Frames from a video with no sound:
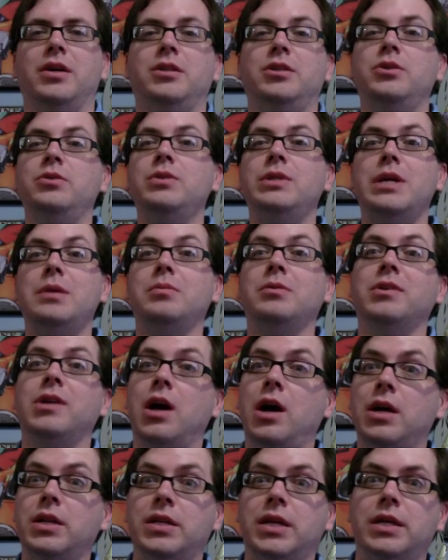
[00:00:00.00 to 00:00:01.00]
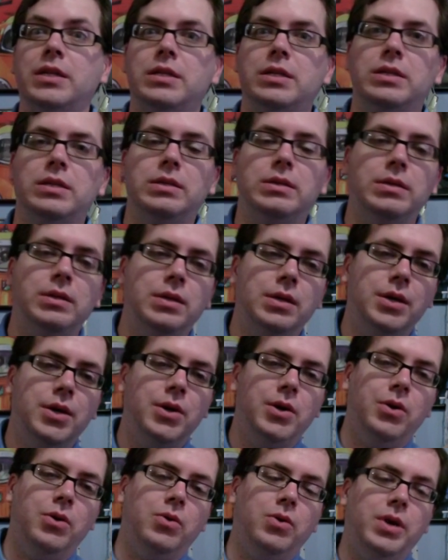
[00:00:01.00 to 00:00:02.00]
Toon Table of Contents,
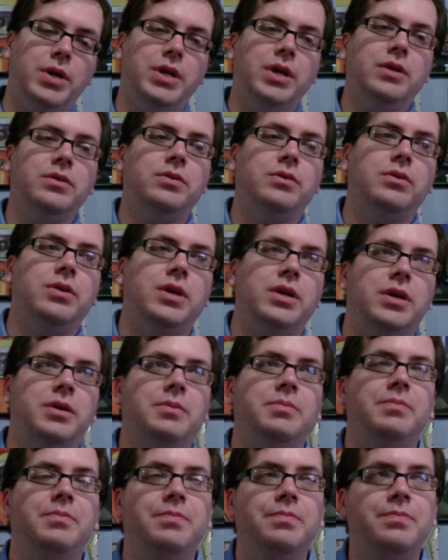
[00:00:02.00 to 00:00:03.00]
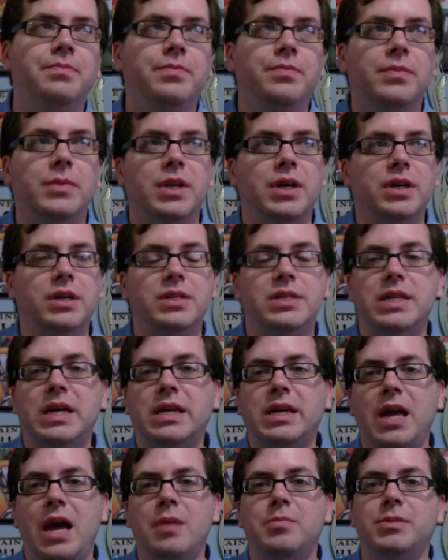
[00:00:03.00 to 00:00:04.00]
or any other
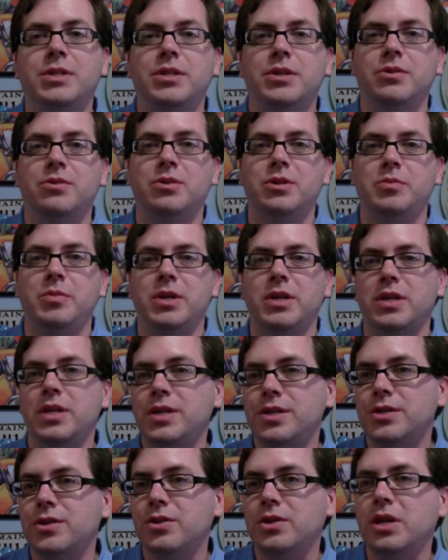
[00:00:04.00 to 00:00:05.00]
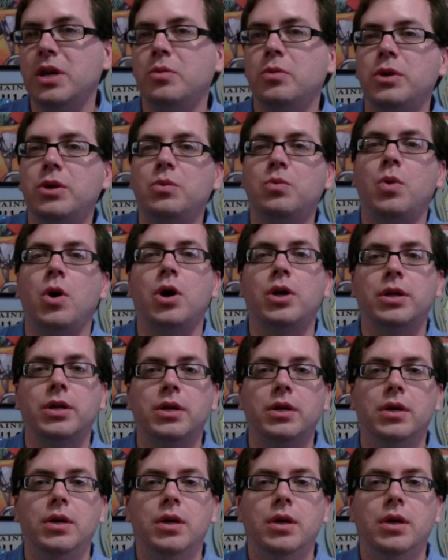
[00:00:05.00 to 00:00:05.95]
deck emptier to make it easier to get what you want.